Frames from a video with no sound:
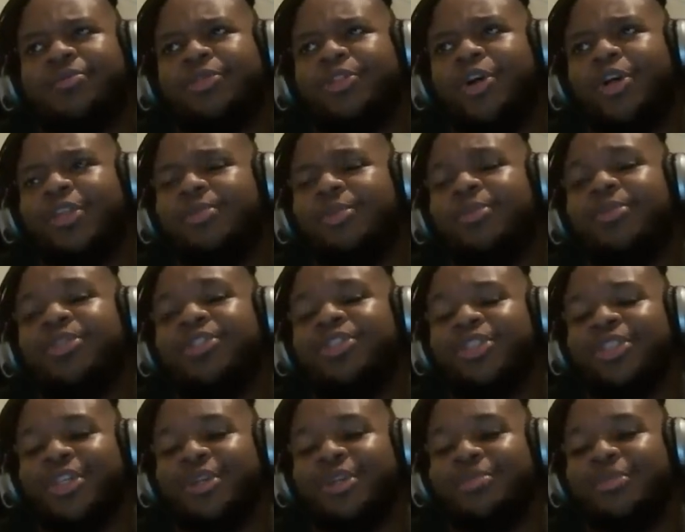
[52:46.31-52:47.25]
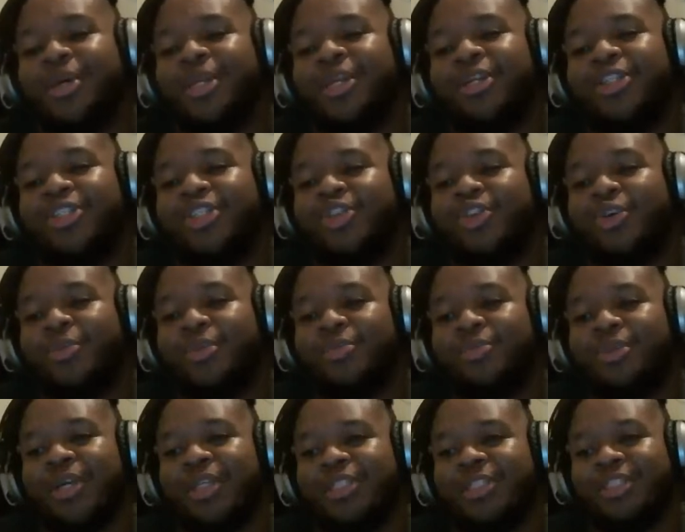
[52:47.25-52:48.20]
charge people a shit ton of money to show up at
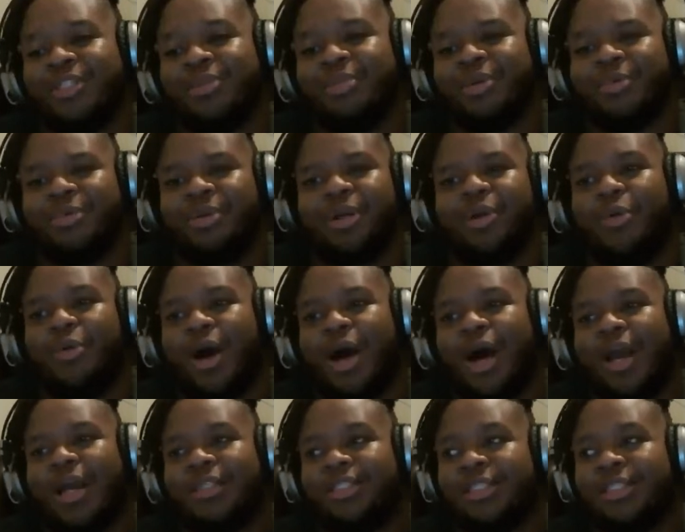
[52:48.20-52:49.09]
places, and people are like, why?